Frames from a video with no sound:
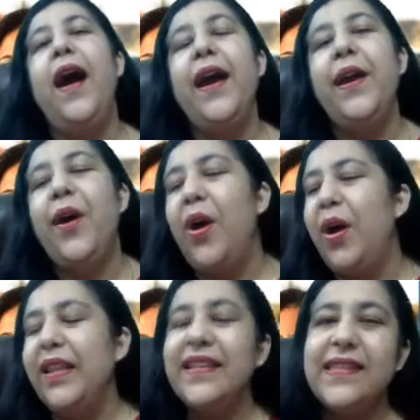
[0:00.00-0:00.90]
Hi
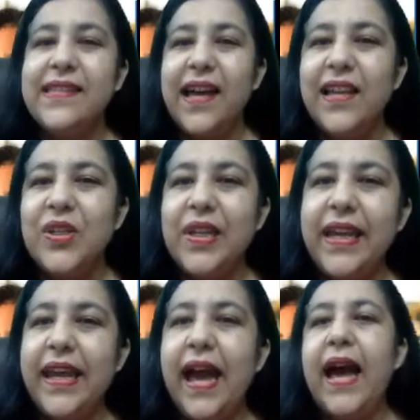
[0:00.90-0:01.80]
all, this is
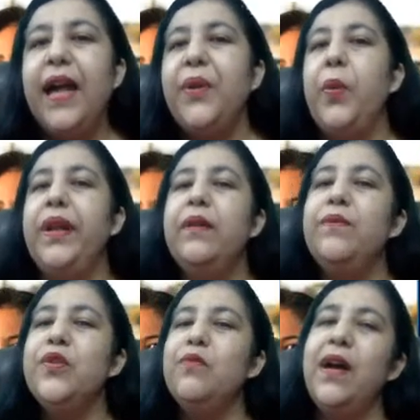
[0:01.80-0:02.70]
Anjali and welcome
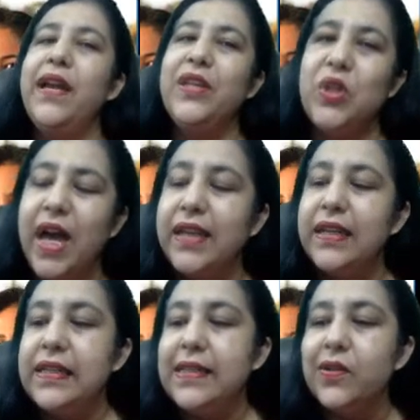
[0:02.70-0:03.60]
to my channel.
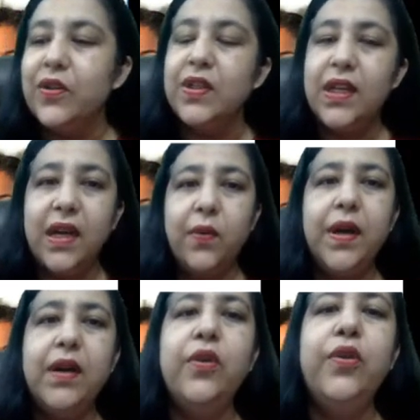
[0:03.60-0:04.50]
So today we
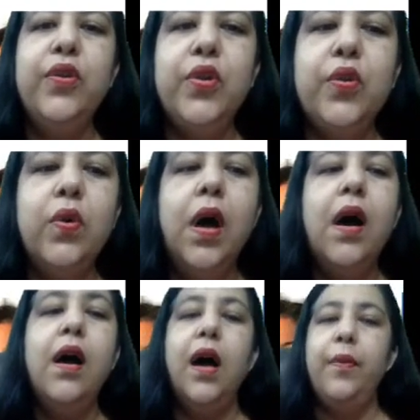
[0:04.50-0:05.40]
are going to do a